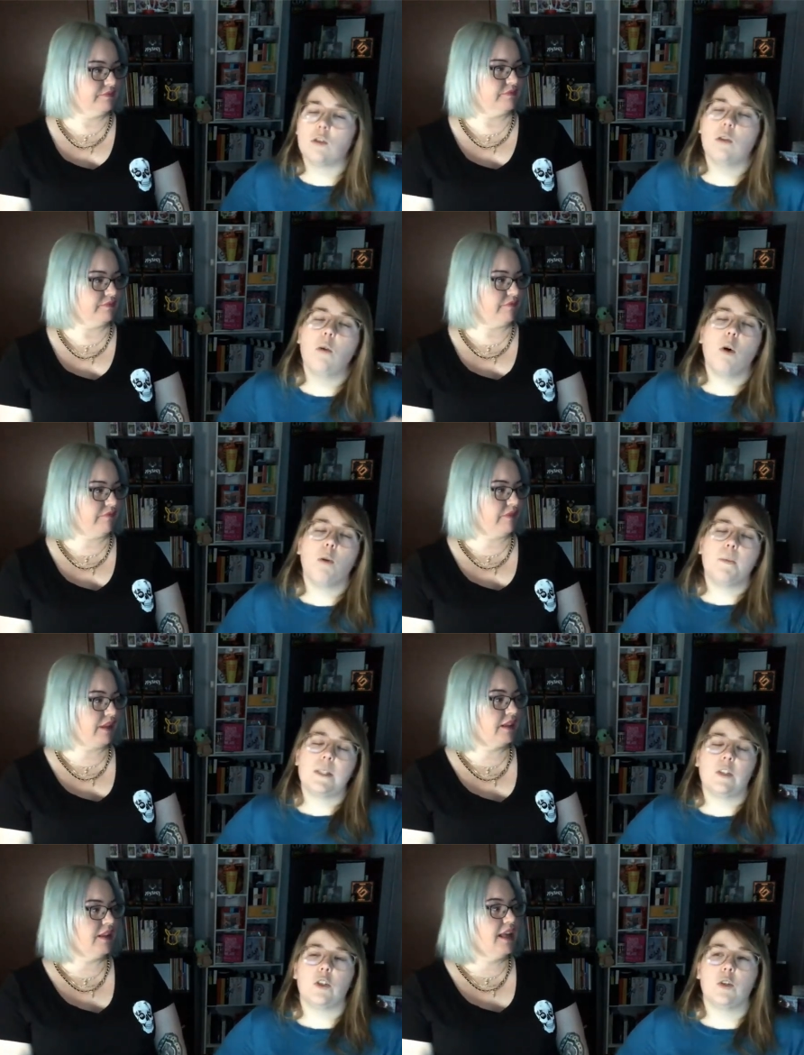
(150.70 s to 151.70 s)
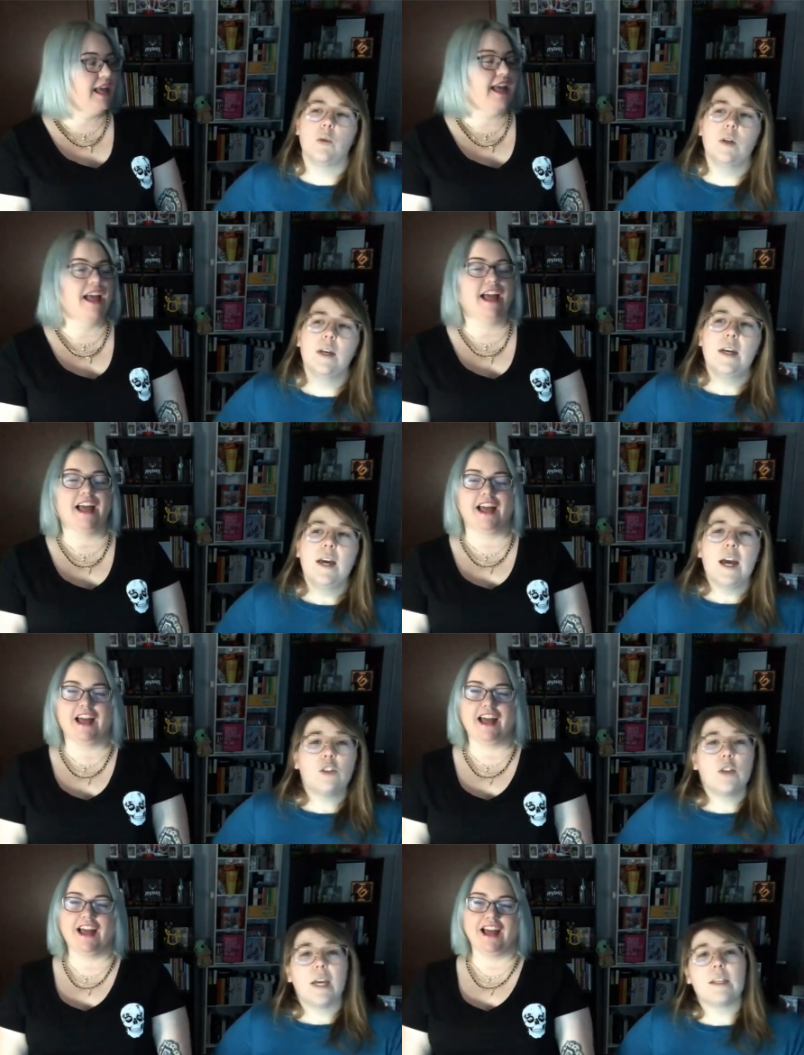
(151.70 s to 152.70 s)
Speaker 1: you're so open to
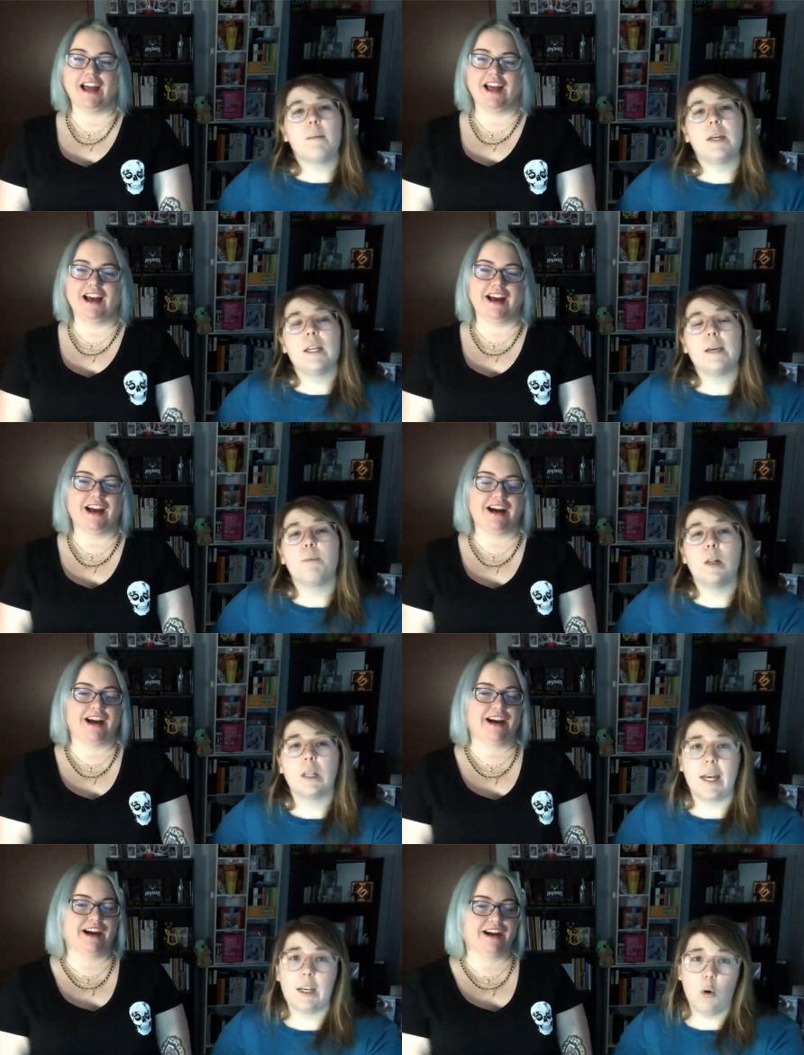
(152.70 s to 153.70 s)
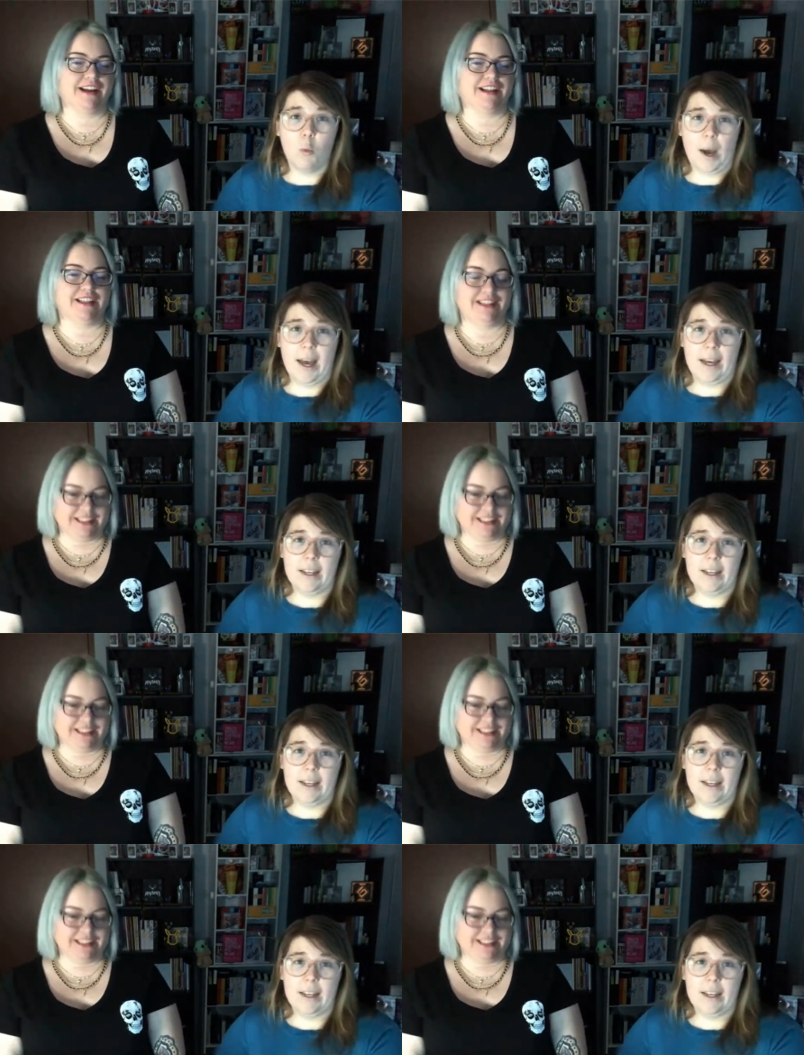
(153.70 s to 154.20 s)
educate them in a polite way.